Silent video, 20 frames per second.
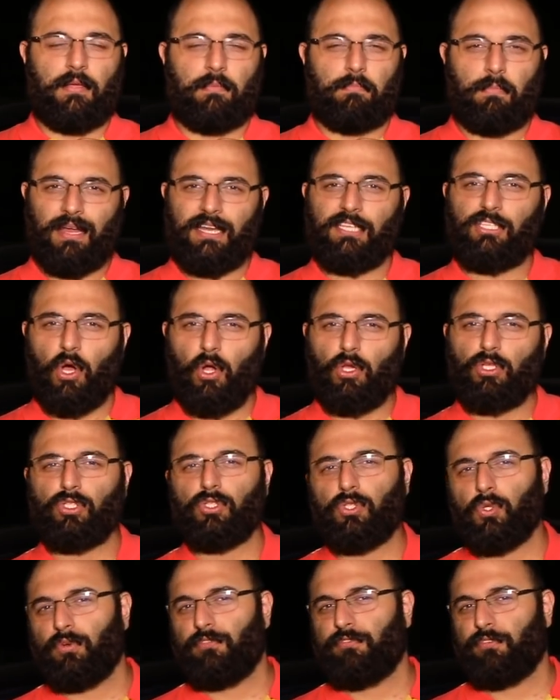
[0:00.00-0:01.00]
But it's also
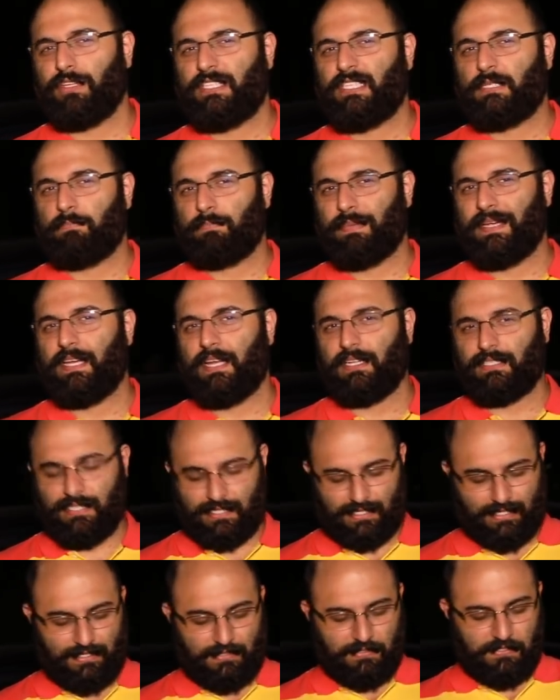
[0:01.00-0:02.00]
known for its
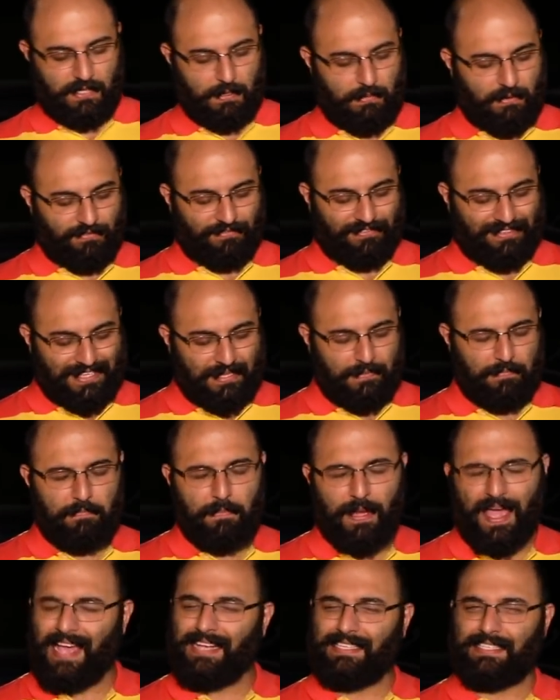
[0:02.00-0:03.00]
peanuts, some of the
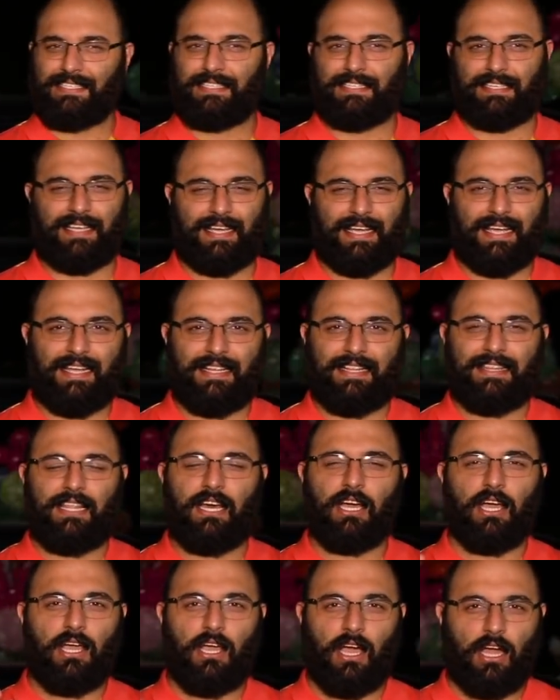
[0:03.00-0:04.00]
best in
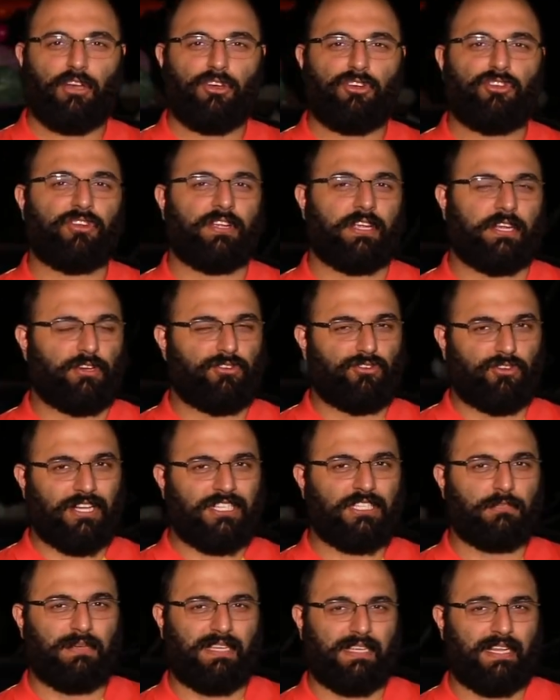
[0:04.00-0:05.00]
the country.
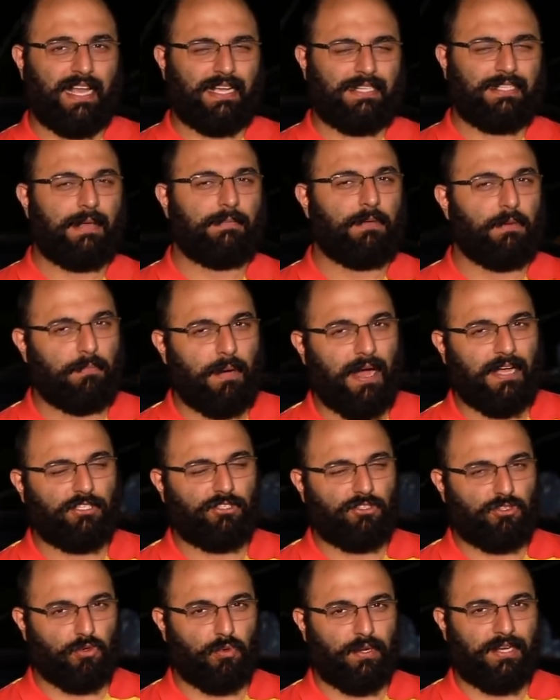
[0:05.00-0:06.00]
Trust me, the next time you pass
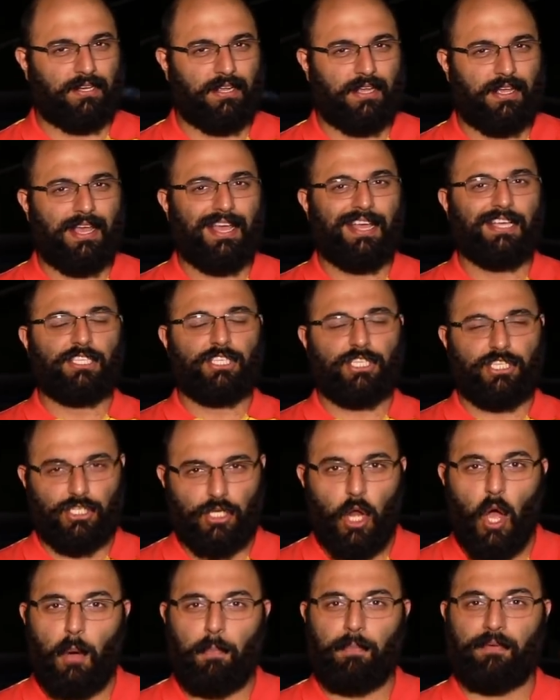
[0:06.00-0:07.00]
through it,
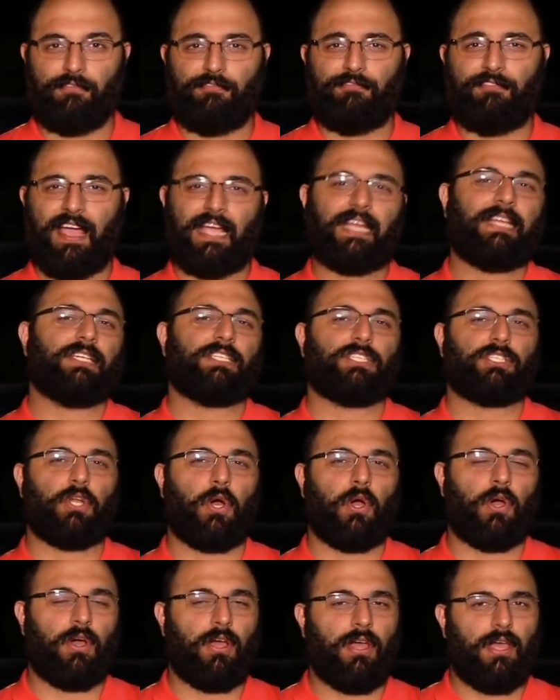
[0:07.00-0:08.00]
stop, find a
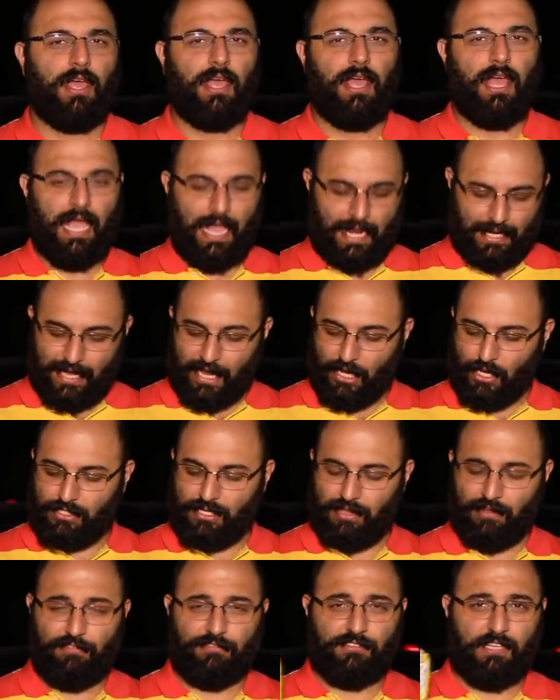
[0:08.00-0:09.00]
store, and get
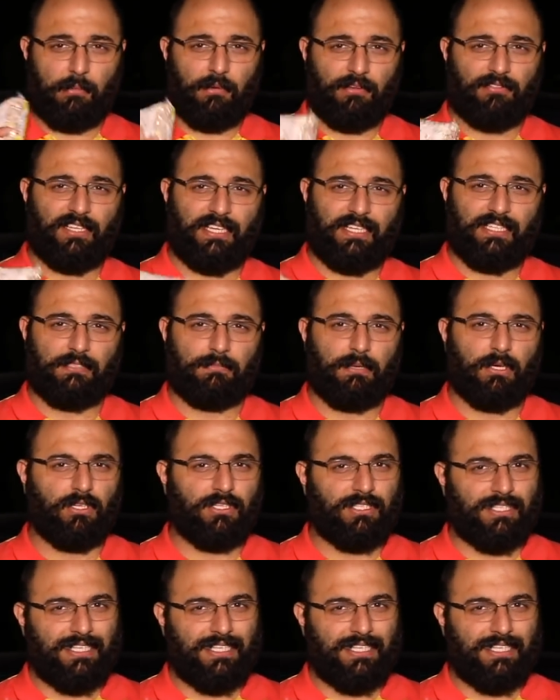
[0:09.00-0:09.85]
yourself some of these because